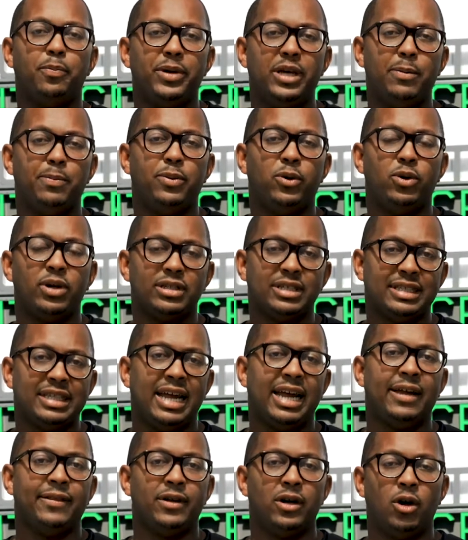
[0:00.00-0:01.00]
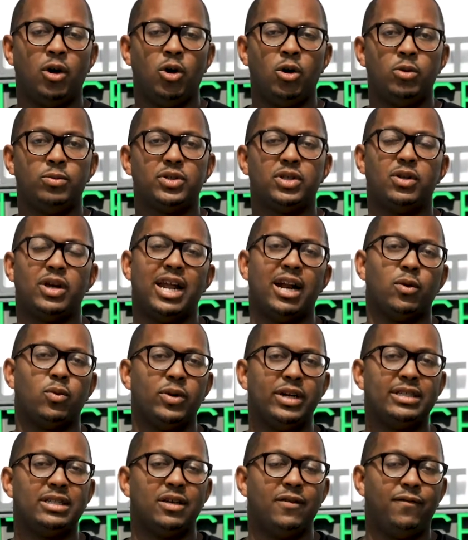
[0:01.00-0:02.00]
people stay in their homes that are at
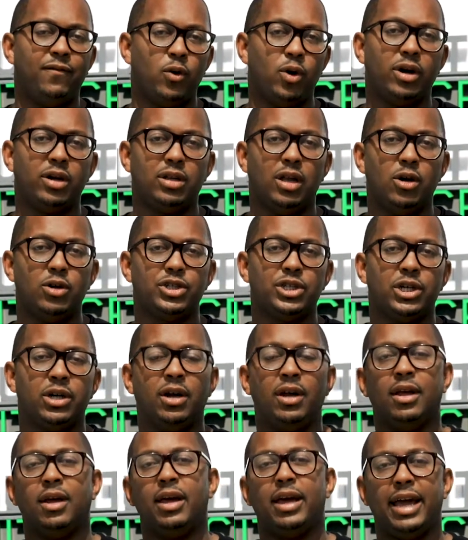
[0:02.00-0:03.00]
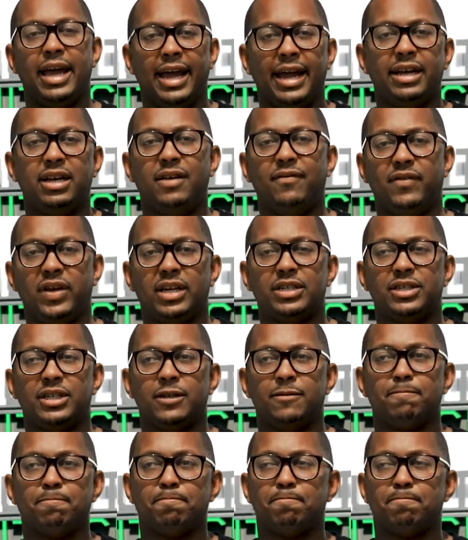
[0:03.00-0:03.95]
risk of foreclosure and eviction.